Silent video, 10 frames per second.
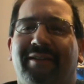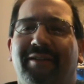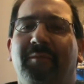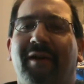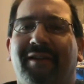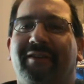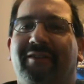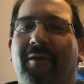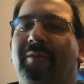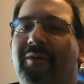you'd pick this
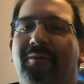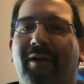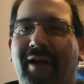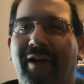up, you'd read